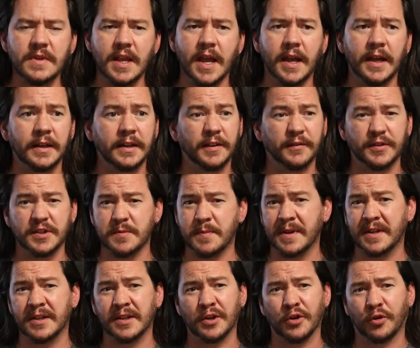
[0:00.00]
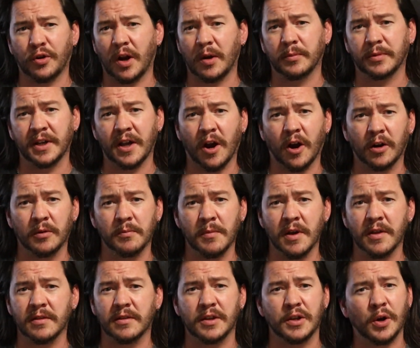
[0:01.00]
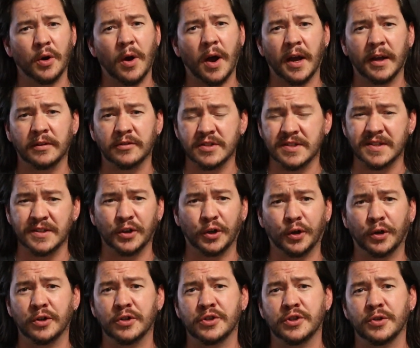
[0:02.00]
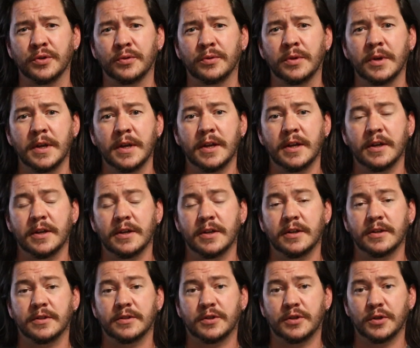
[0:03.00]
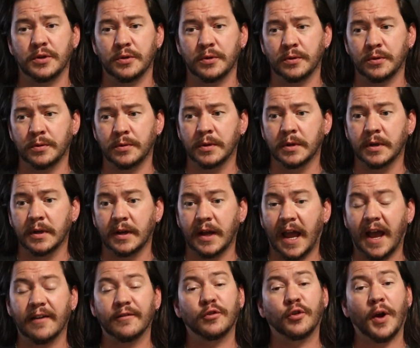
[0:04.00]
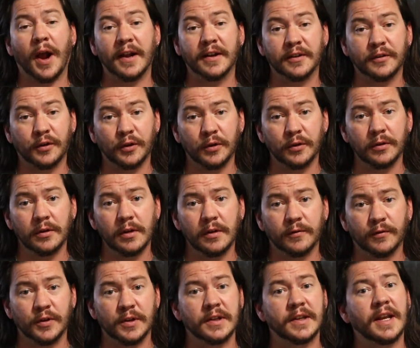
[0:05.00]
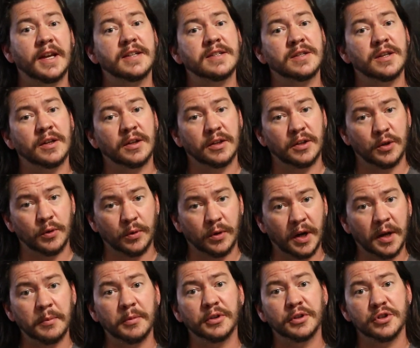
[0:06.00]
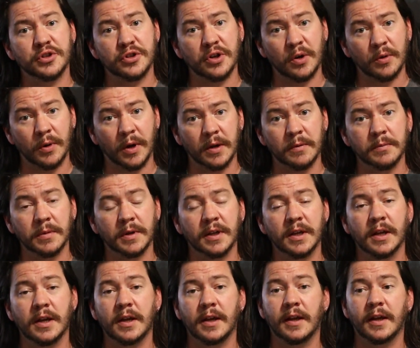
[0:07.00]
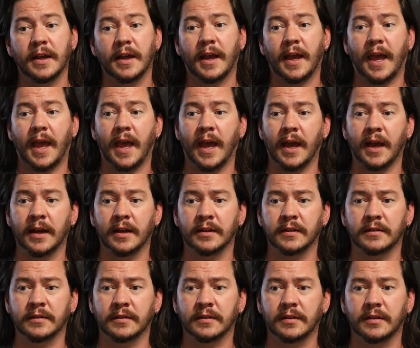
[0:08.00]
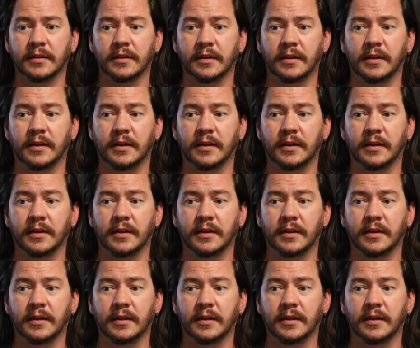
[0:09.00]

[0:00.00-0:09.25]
And if it's been an incredibly hard month, I just encourage you to have gratitude for the days that you are able to show up, and